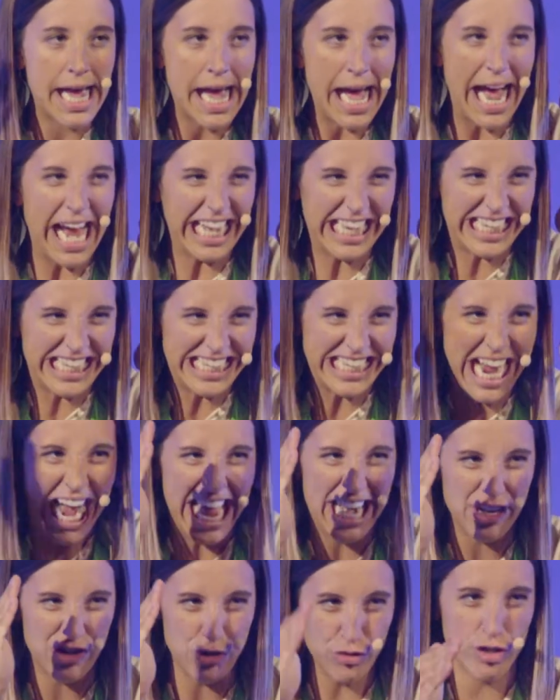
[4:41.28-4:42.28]
I
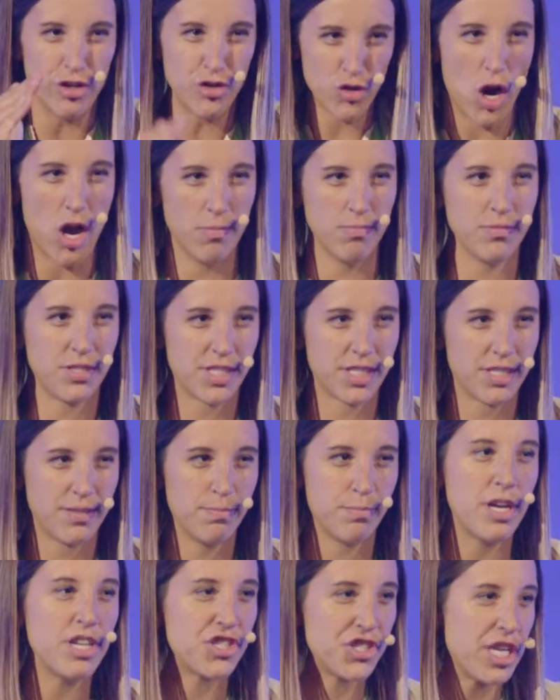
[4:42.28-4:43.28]
gotta do the drums.
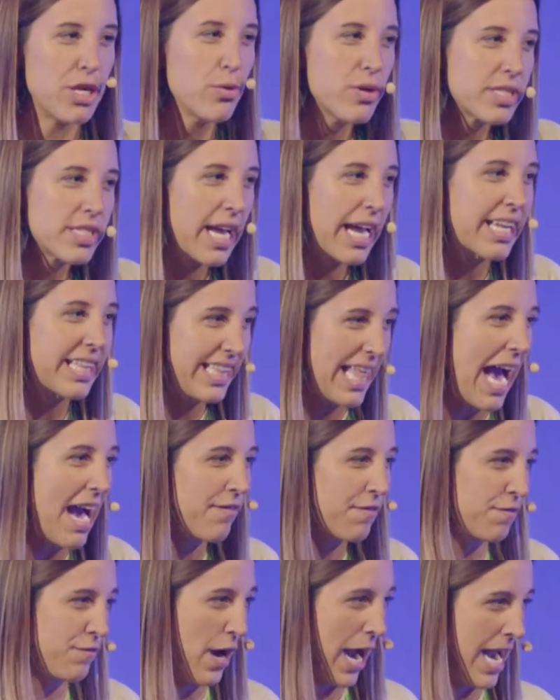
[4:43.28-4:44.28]
But she was like that
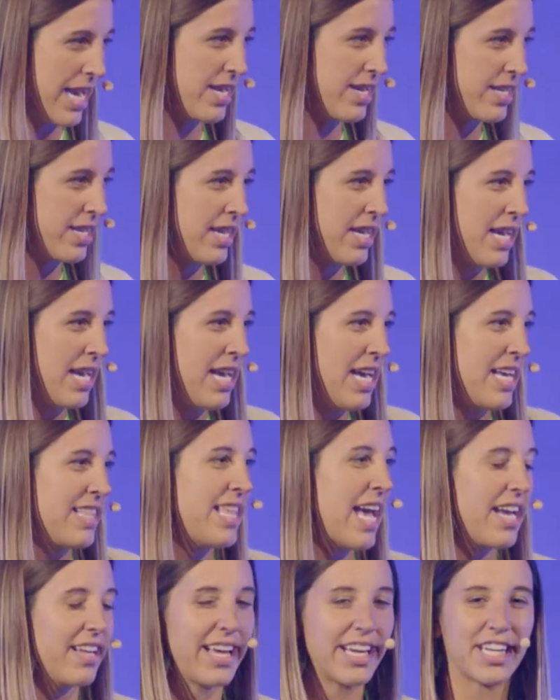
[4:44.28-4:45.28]
friend
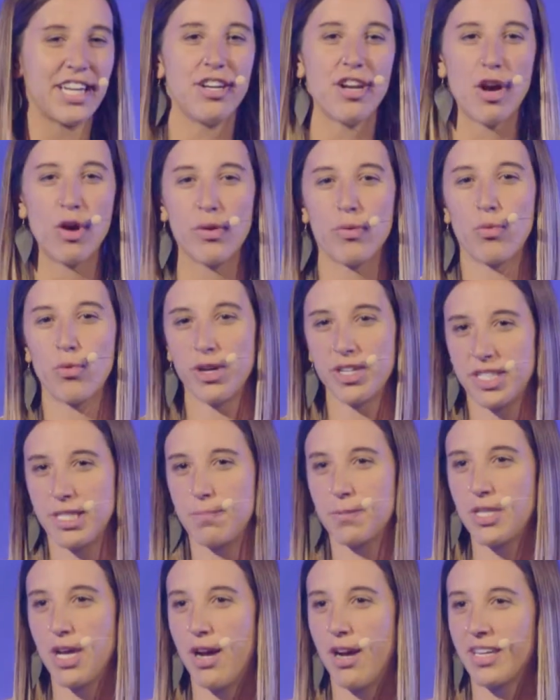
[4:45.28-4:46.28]
that, like, you know, in worship
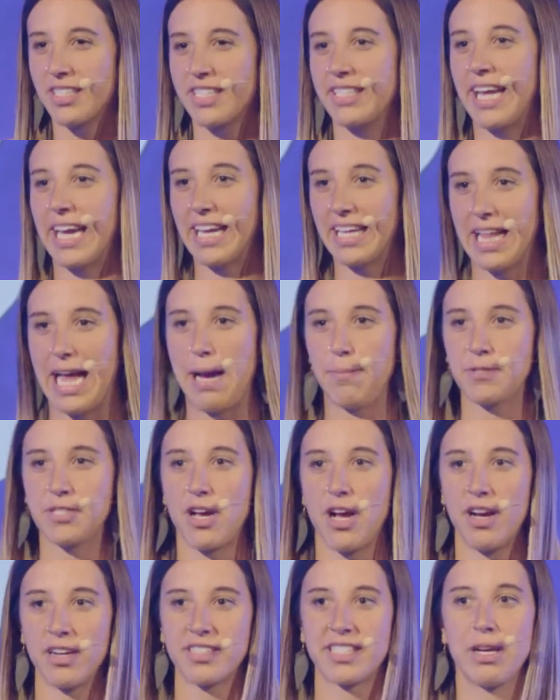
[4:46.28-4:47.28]
songs and like clap
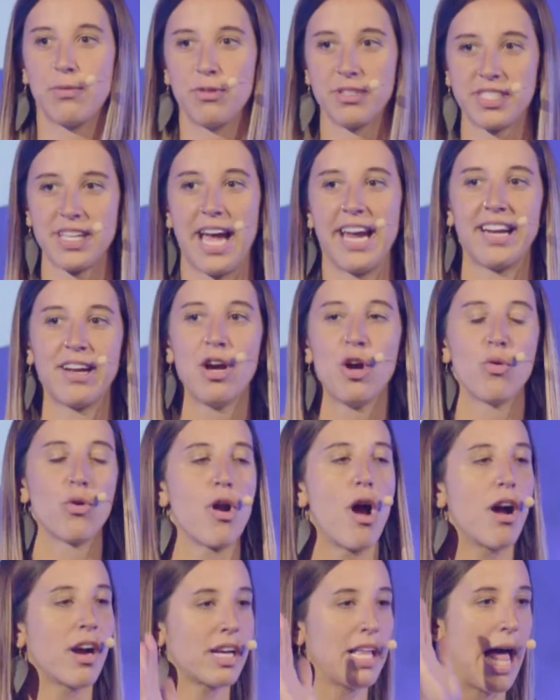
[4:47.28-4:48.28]
songs, that was like, we're
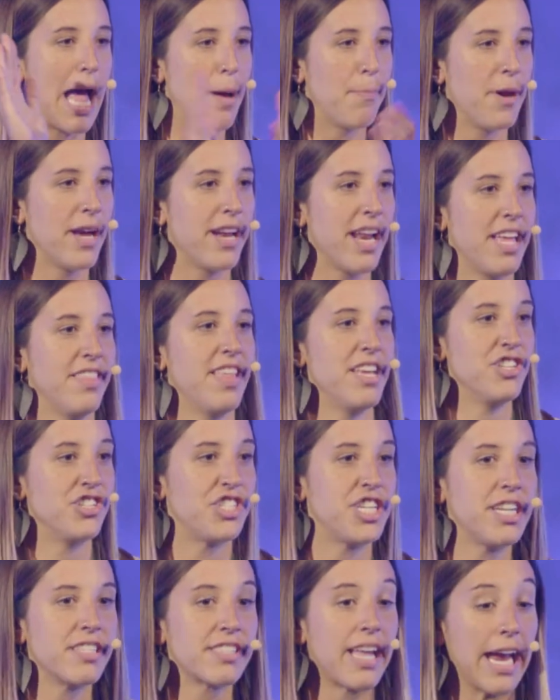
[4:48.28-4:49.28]
all clapping, and then
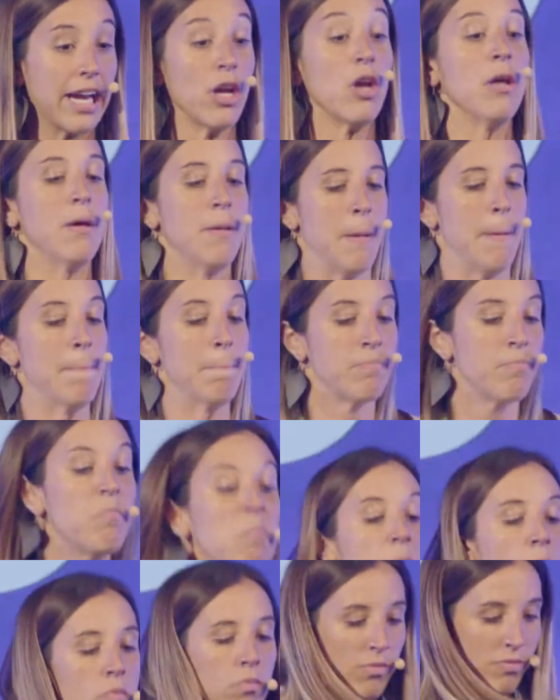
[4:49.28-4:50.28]
she's like,
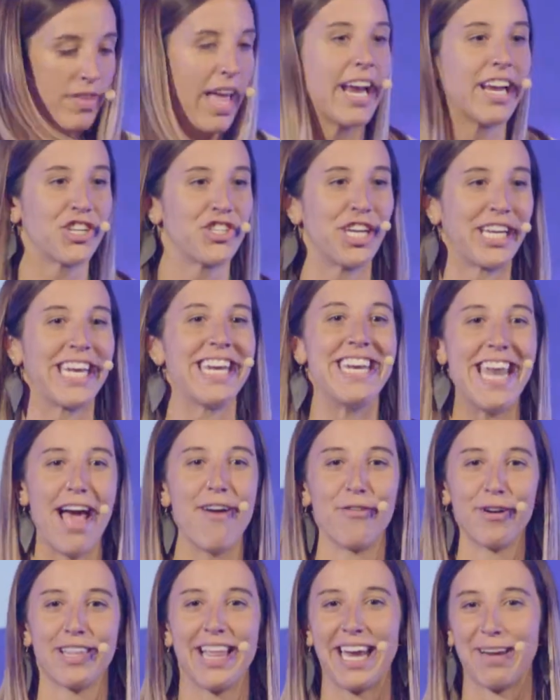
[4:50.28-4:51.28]
like, she can
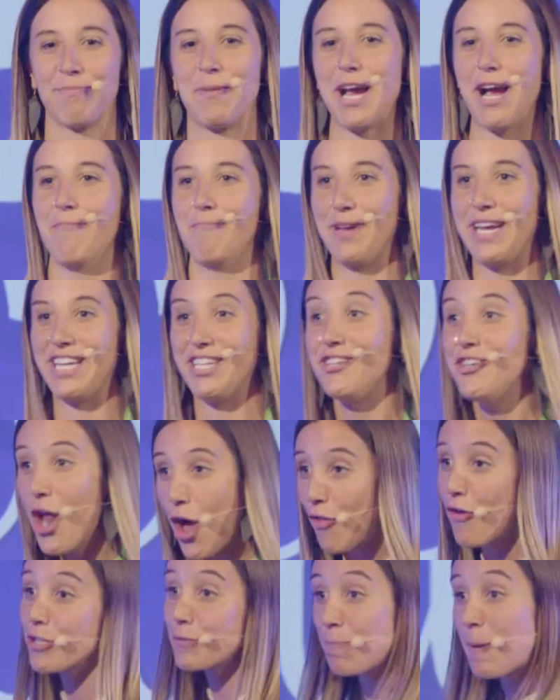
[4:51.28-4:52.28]
never like be on beat. You know
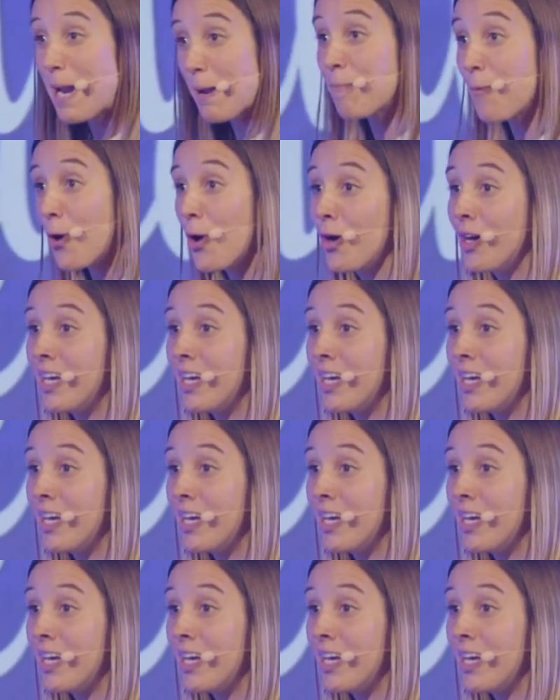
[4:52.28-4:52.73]
those people?